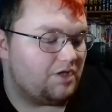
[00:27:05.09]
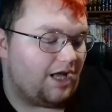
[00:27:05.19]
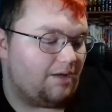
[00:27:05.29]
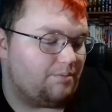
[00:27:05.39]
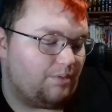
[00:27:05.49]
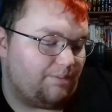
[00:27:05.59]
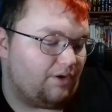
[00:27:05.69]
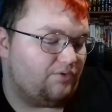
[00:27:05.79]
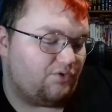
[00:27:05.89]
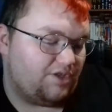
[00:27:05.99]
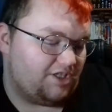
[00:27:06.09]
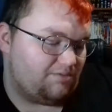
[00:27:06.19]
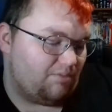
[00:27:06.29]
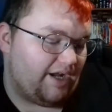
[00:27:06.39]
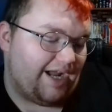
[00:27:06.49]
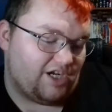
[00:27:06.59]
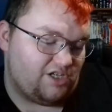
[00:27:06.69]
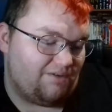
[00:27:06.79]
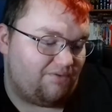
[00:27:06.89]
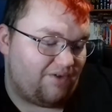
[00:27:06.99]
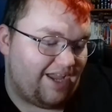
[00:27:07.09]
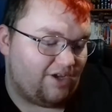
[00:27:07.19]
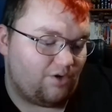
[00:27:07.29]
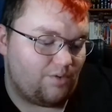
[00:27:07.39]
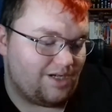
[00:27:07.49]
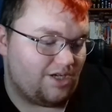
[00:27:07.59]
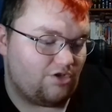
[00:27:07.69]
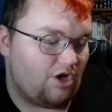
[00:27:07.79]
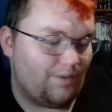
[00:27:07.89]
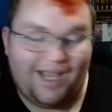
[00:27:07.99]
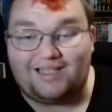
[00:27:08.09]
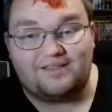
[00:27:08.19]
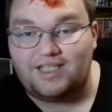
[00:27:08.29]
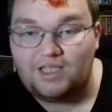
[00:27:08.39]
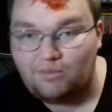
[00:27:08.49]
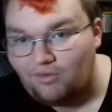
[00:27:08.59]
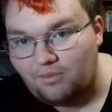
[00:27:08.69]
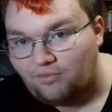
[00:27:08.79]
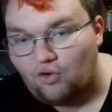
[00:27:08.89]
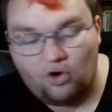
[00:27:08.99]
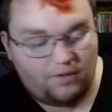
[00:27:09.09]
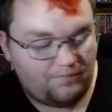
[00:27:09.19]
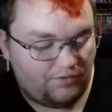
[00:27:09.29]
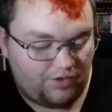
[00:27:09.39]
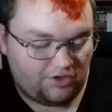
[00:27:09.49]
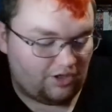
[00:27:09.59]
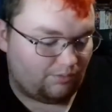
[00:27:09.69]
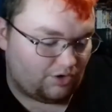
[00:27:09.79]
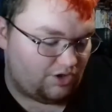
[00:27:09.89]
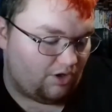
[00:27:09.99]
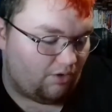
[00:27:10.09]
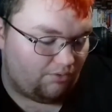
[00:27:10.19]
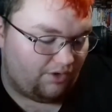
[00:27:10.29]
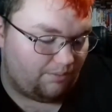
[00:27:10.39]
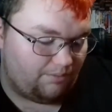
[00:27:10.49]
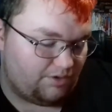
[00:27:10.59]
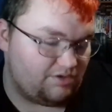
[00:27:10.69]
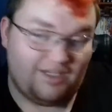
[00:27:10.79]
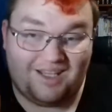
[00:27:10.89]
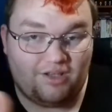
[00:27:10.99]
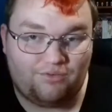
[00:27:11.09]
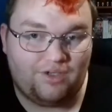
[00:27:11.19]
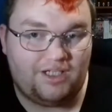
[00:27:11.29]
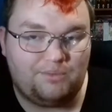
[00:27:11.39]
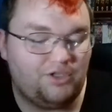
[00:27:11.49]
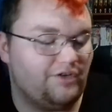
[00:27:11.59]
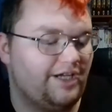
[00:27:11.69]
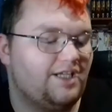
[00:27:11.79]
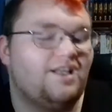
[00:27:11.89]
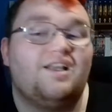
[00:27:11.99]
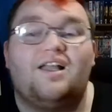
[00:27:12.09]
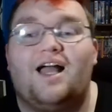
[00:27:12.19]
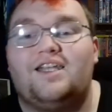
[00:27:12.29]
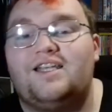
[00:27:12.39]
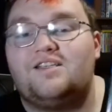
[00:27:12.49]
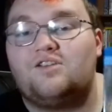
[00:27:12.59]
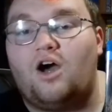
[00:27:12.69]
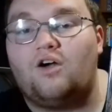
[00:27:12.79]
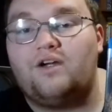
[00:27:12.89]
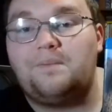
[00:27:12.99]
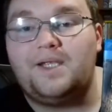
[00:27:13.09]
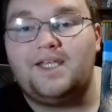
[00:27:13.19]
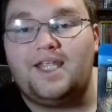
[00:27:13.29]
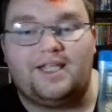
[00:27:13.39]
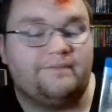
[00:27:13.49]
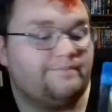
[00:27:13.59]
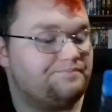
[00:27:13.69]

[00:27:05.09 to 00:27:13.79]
But we both thought this might actually fail. We didn't know, we hadn't seen the movie before. The first time watching the whole film was in the 3D Blu-ray, and it is R.I.P.D.